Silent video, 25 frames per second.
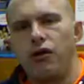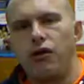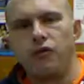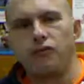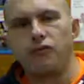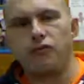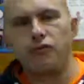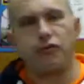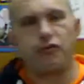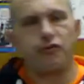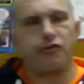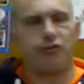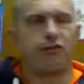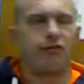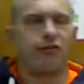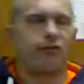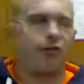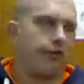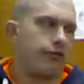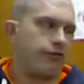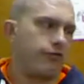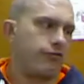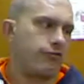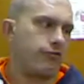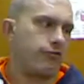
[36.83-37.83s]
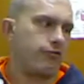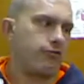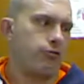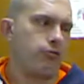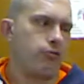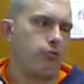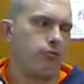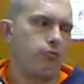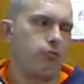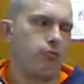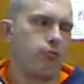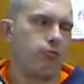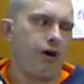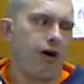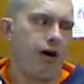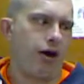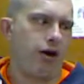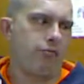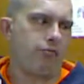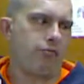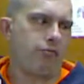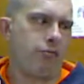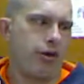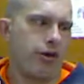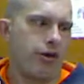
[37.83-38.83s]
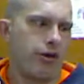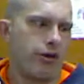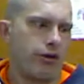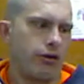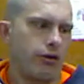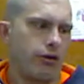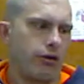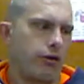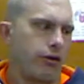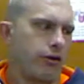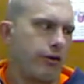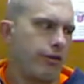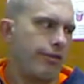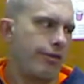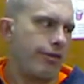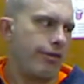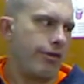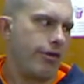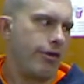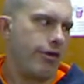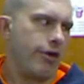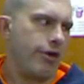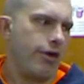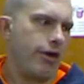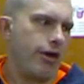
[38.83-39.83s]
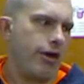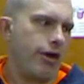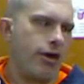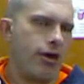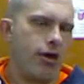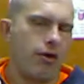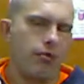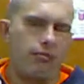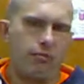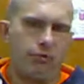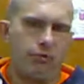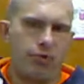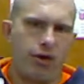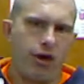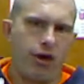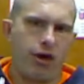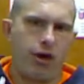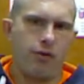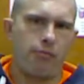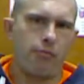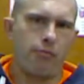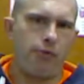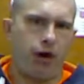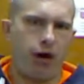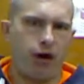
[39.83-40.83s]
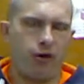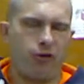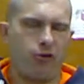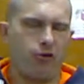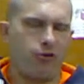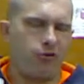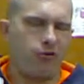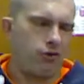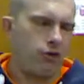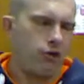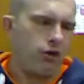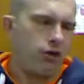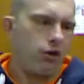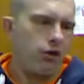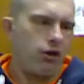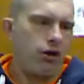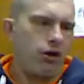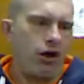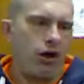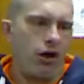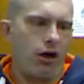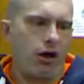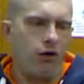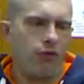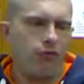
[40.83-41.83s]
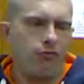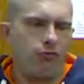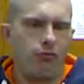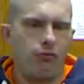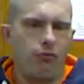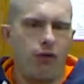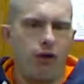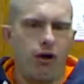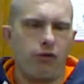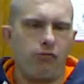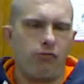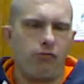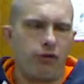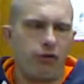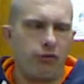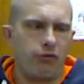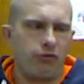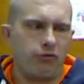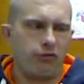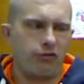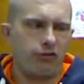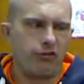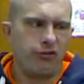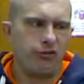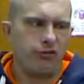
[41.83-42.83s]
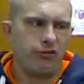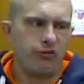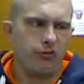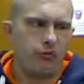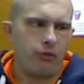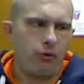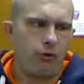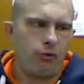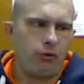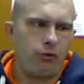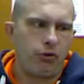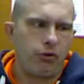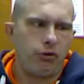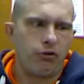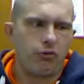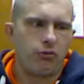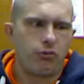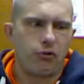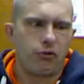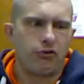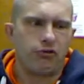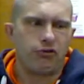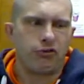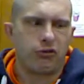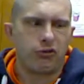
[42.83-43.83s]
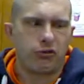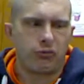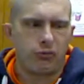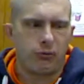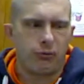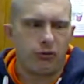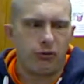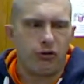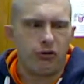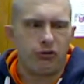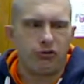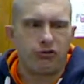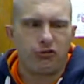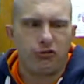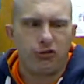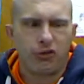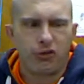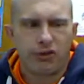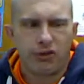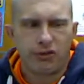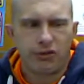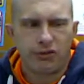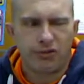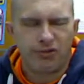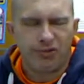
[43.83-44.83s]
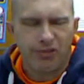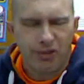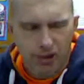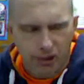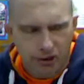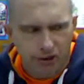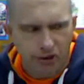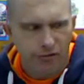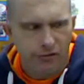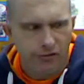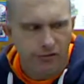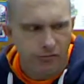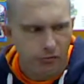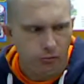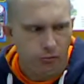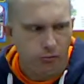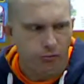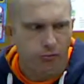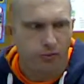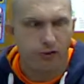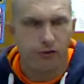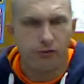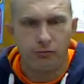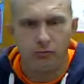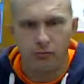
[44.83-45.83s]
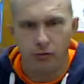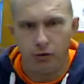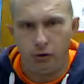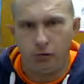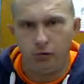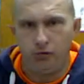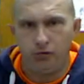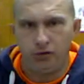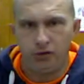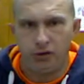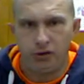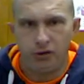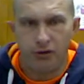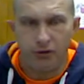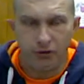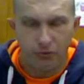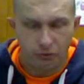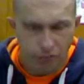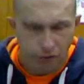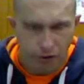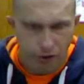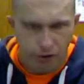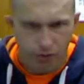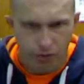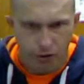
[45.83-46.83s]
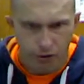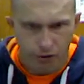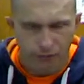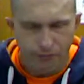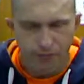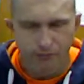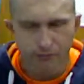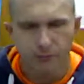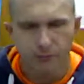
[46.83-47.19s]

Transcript: introduces us to rhyming, the ABA pattern of rhyming, which is what we usually think of when we think of poetry as rhyming.